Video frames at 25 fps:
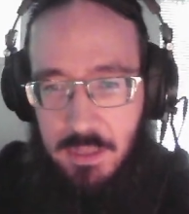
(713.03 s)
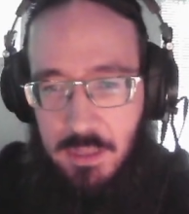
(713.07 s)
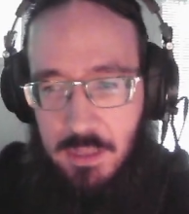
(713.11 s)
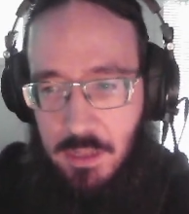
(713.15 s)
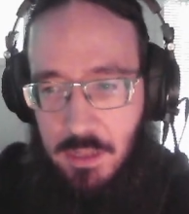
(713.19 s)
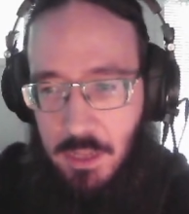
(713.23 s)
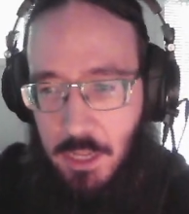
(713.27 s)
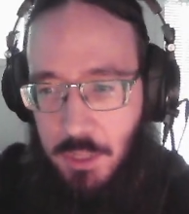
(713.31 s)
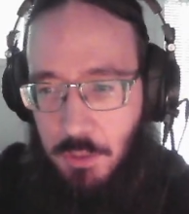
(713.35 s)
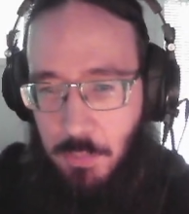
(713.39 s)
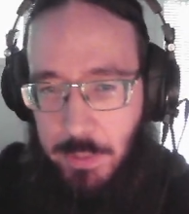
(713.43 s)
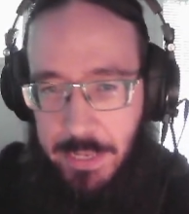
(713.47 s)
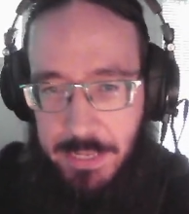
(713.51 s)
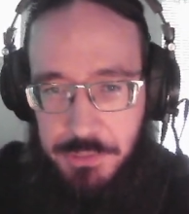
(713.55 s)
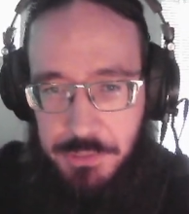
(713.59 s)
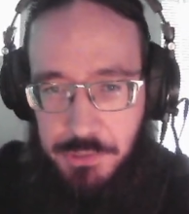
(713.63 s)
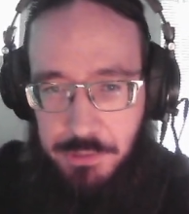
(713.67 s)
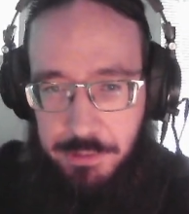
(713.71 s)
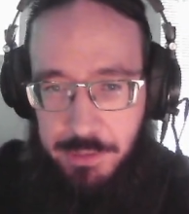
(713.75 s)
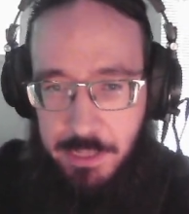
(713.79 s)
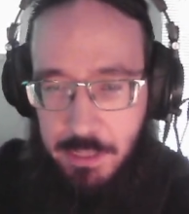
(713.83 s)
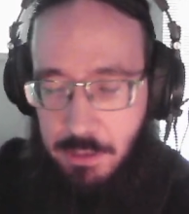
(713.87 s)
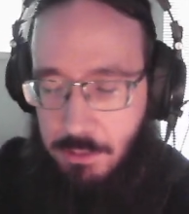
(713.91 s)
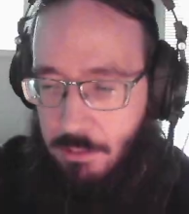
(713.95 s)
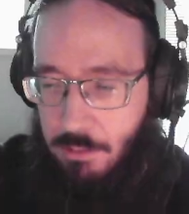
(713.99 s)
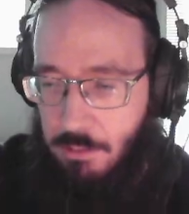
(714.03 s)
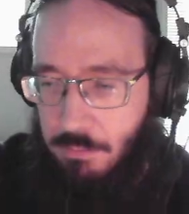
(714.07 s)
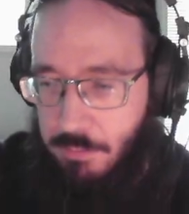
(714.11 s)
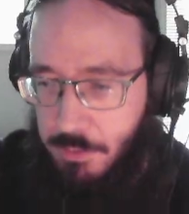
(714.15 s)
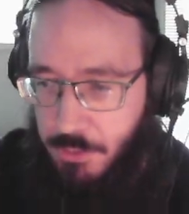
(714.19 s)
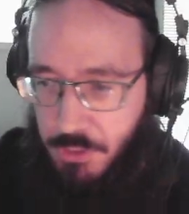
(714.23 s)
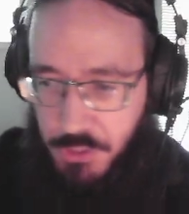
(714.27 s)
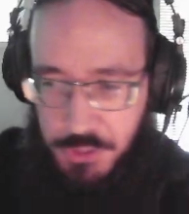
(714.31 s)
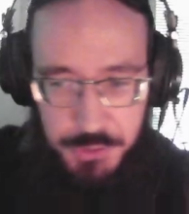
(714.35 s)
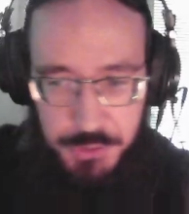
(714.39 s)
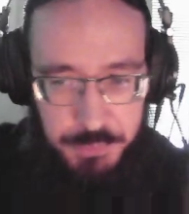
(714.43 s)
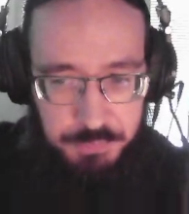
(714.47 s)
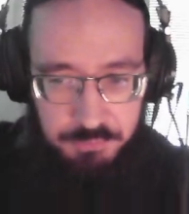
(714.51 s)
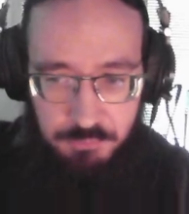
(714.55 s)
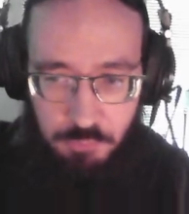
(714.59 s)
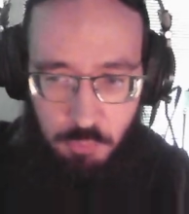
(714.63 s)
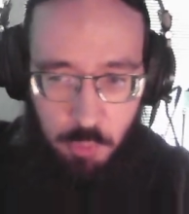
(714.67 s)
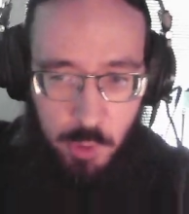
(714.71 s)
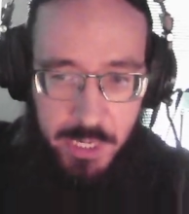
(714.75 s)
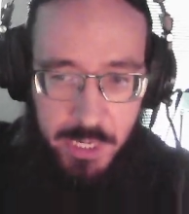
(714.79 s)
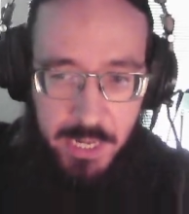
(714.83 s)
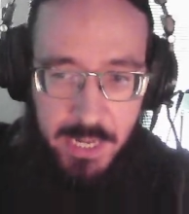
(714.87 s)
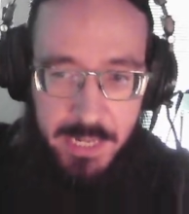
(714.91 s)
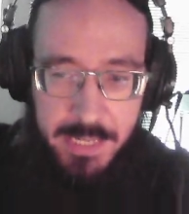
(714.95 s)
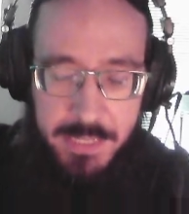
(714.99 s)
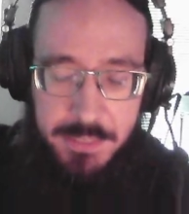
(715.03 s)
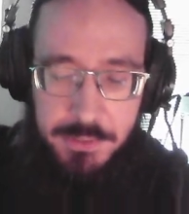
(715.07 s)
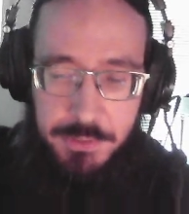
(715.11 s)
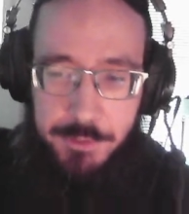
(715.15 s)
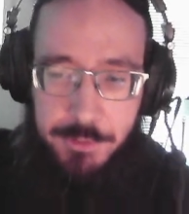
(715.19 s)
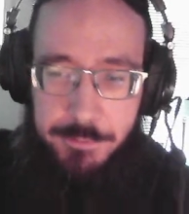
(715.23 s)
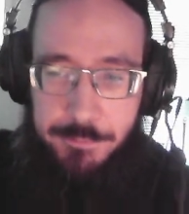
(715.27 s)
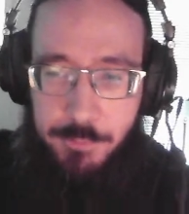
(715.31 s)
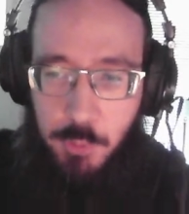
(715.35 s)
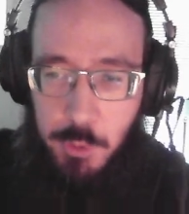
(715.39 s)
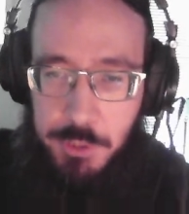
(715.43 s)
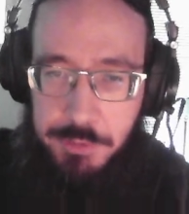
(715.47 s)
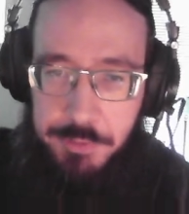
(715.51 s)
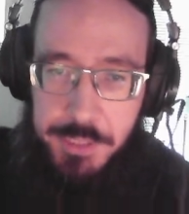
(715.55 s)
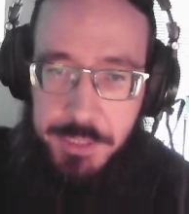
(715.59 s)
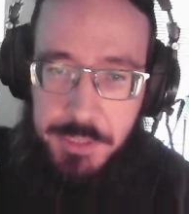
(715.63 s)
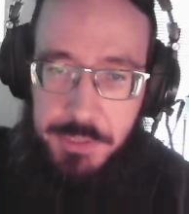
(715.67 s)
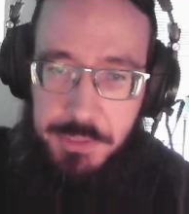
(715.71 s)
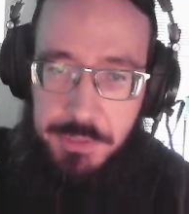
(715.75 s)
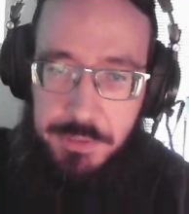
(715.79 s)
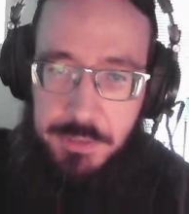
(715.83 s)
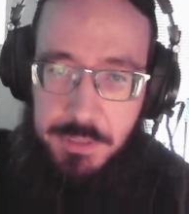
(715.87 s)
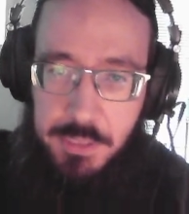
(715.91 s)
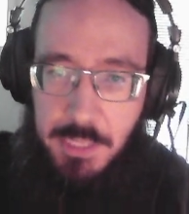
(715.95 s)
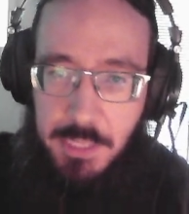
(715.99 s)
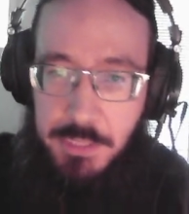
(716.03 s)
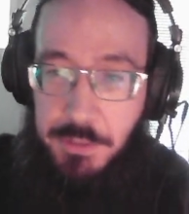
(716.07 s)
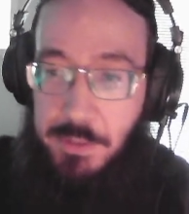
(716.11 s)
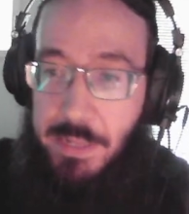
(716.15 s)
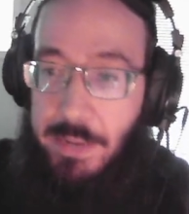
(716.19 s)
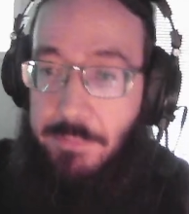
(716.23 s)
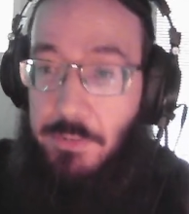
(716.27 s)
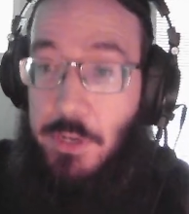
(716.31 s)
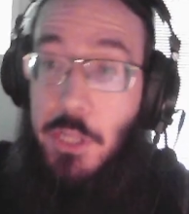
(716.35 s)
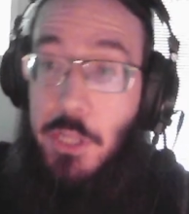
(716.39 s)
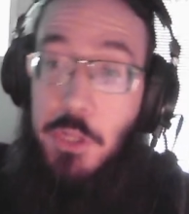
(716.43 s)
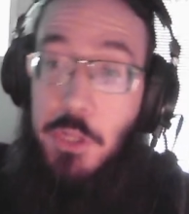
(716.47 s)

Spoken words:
Otherwise, your hero will just run on into the fortress, and you'll have another